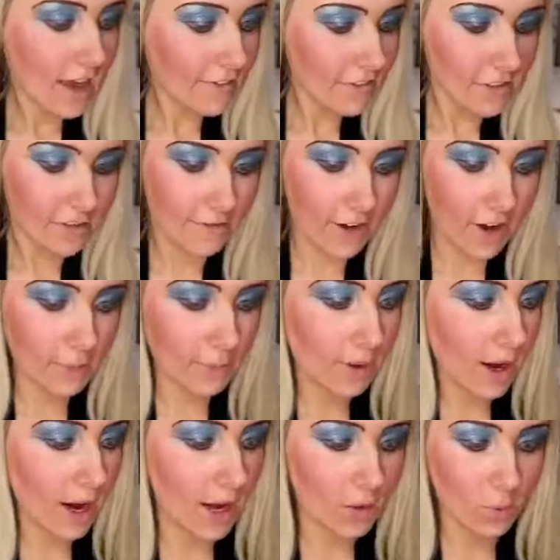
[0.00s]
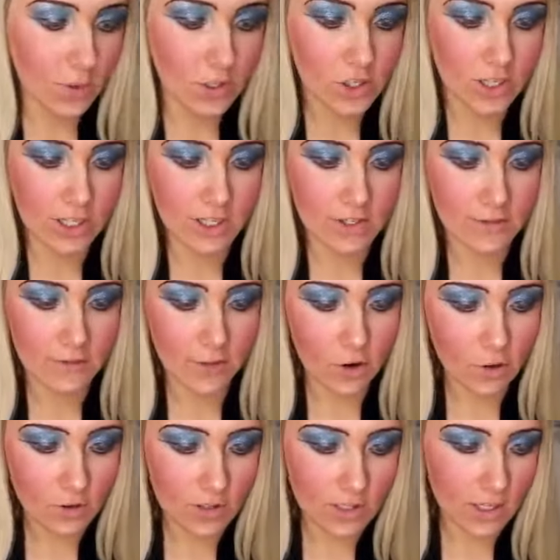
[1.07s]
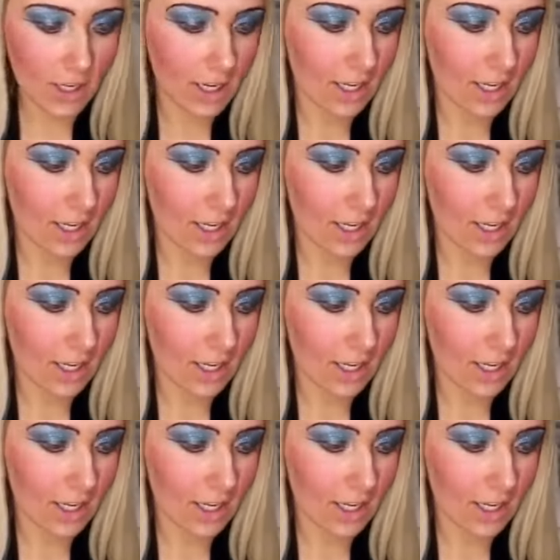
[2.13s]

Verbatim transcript: Now for the fun part, which is false